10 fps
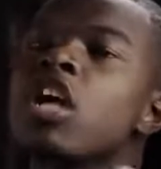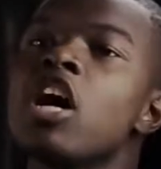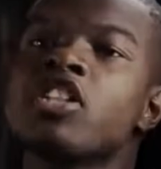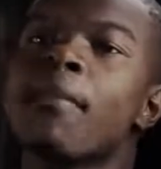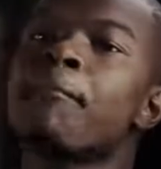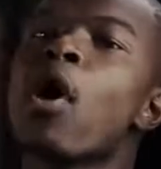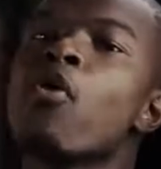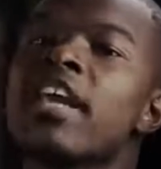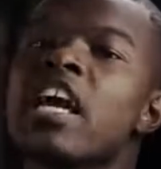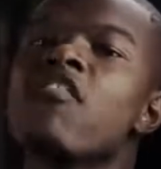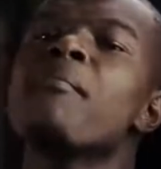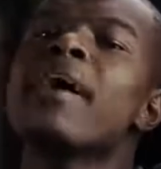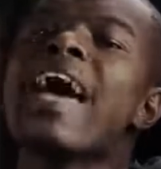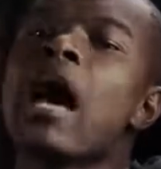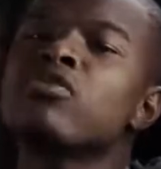and it's just constantly burning
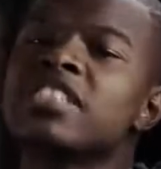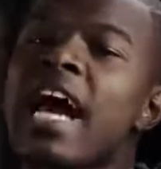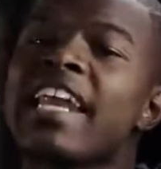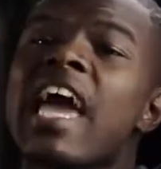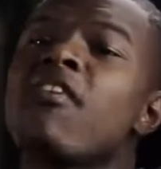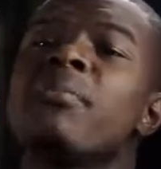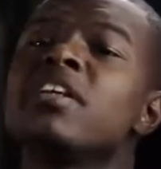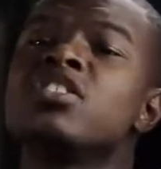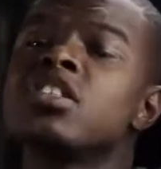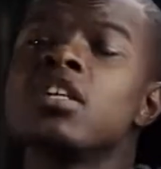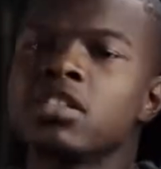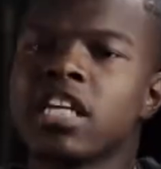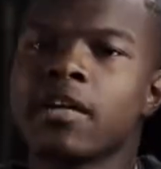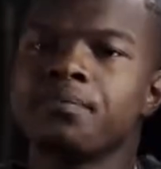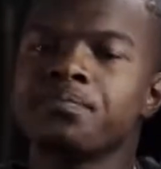everybody outside that haven't been
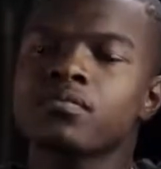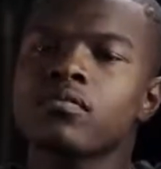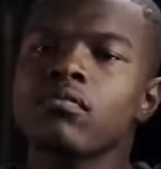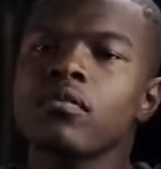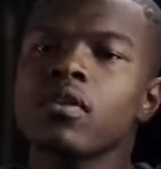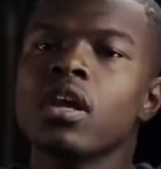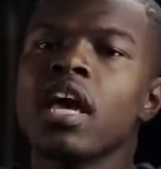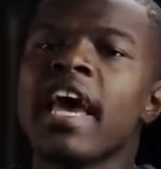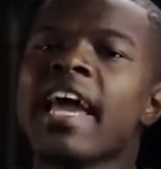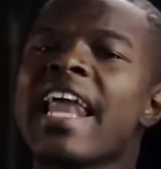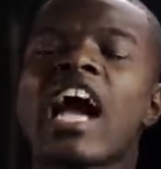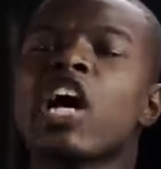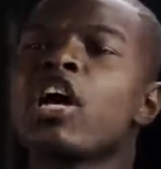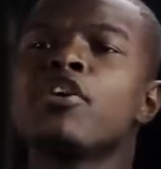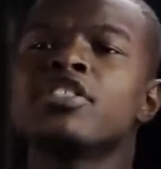judged yet.
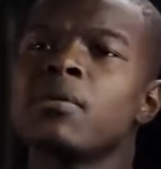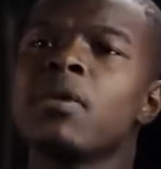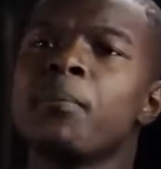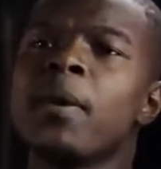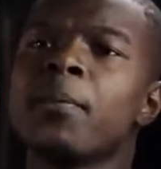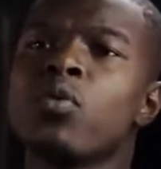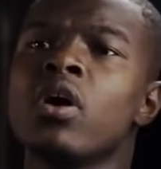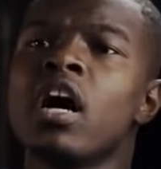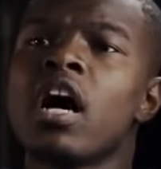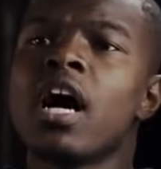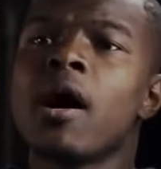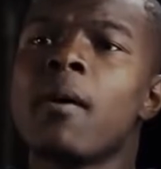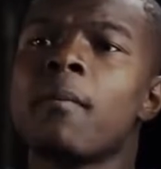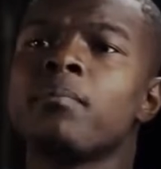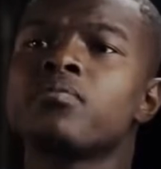And I could hear some of the people
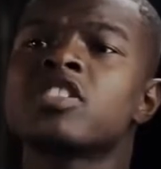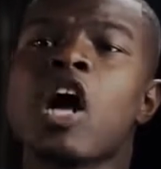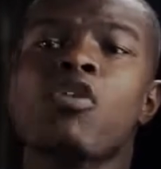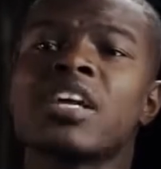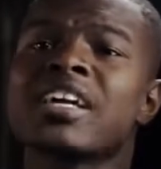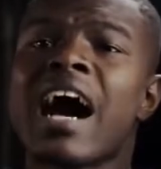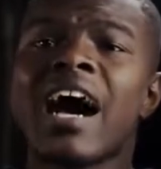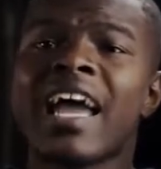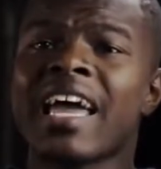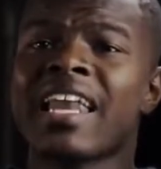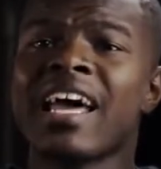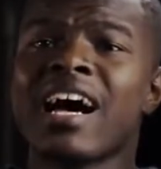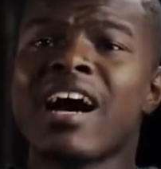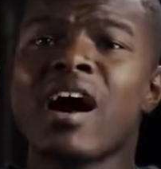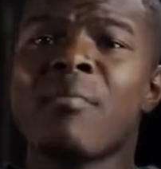um, talking to God. And
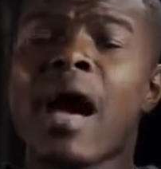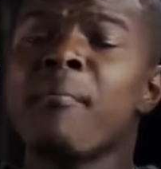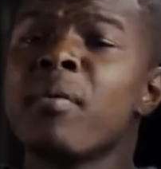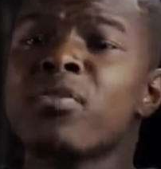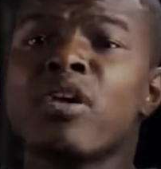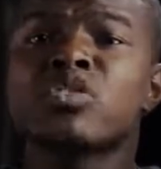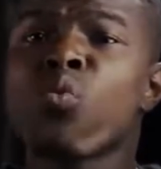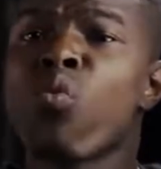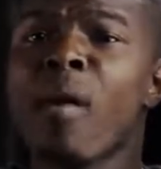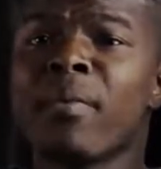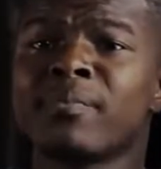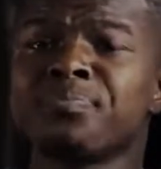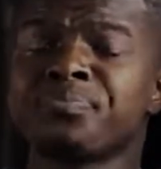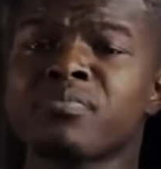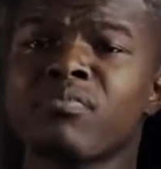um, I remember there was a
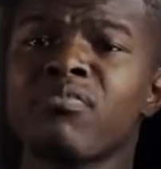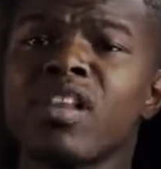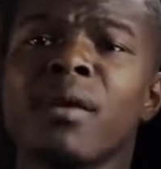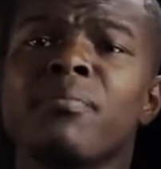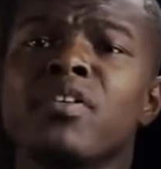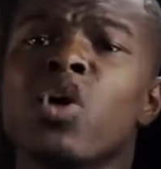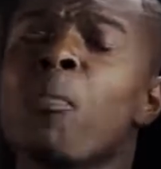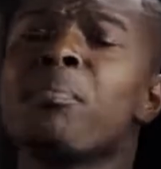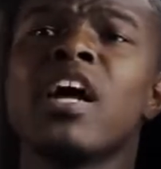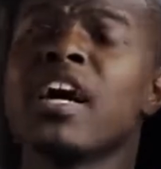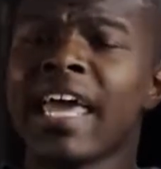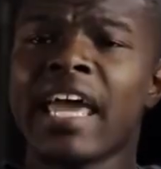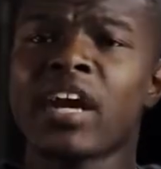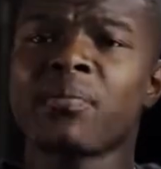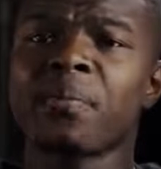woman, you know,
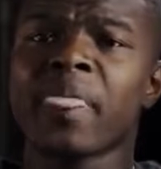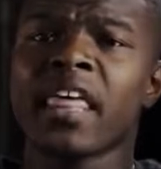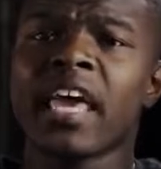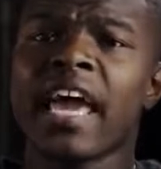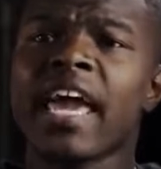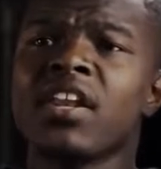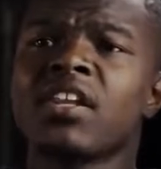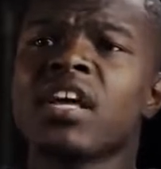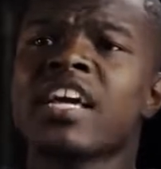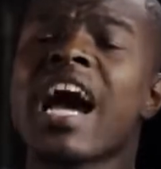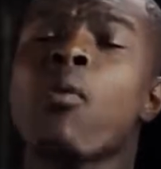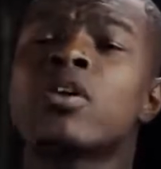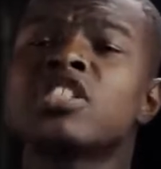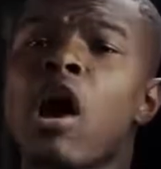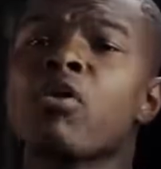blonde hair. And
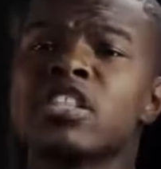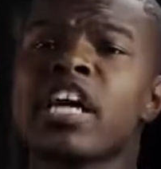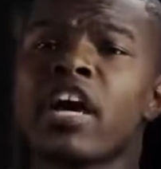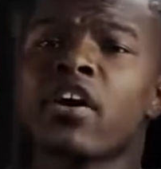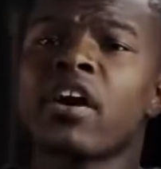God was talking to